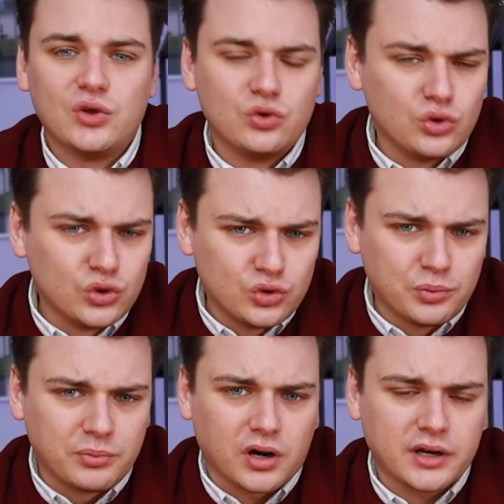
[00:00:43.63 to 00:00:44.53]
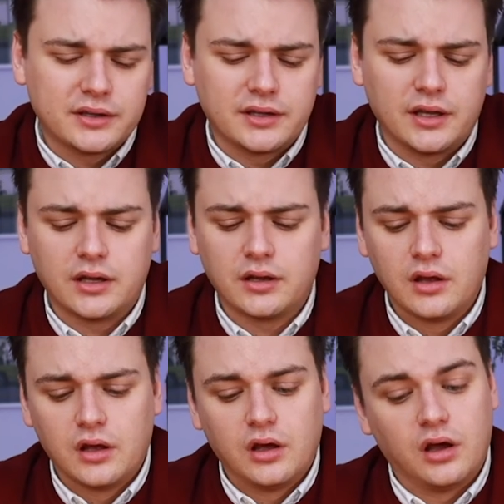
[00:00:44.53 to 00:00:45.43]
YouTube marketing,
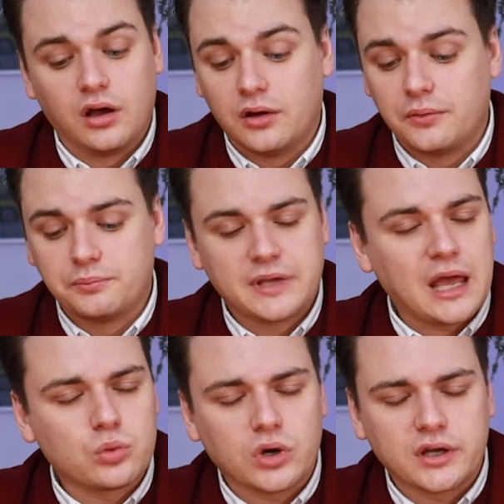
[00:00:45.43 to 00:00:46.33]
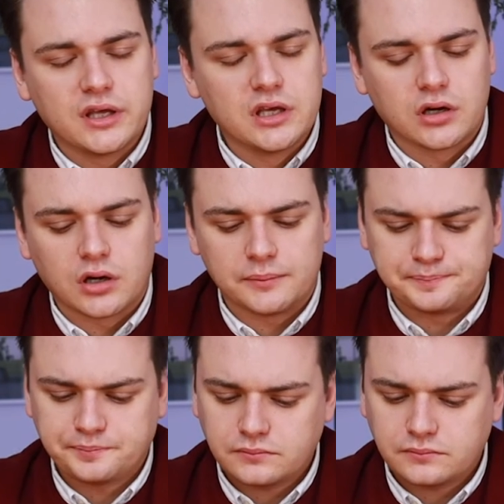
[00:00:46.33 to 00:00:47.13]
camera gear,